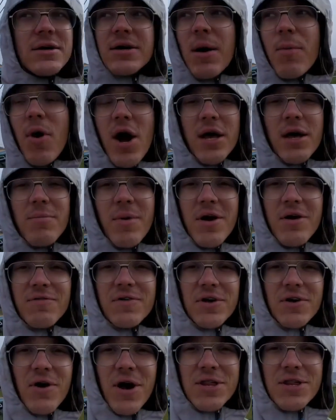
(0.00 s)
I'm walking
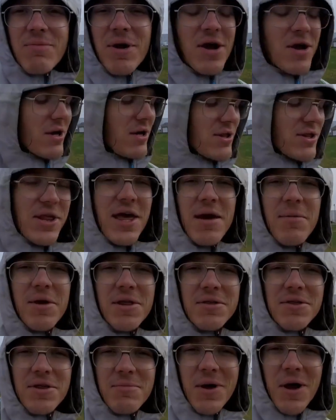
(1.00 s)
barefoot across America
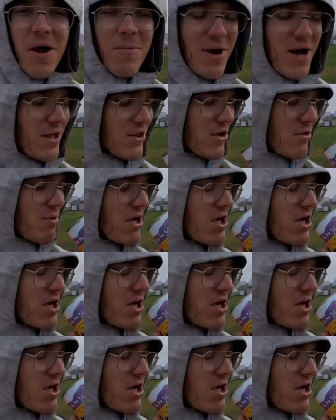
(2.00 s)
slamming some garbanzo